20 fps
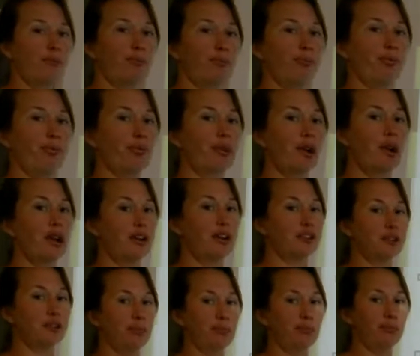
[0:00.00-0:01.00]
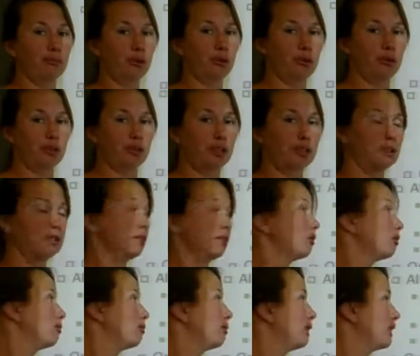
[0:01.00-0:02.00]
prior to those nice little
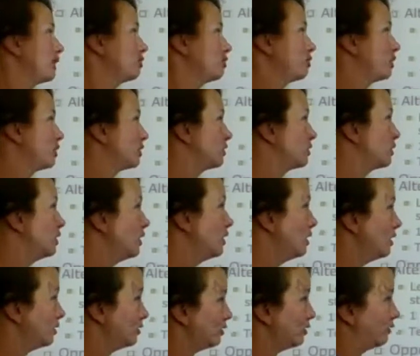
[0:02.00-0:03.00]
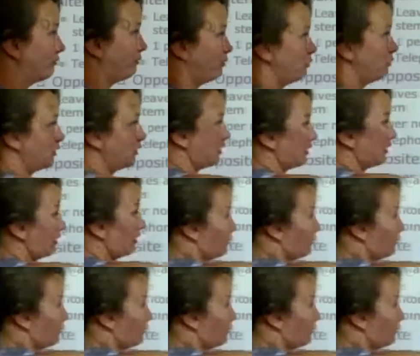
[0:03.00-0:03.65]
bucket trucks. So if you look at this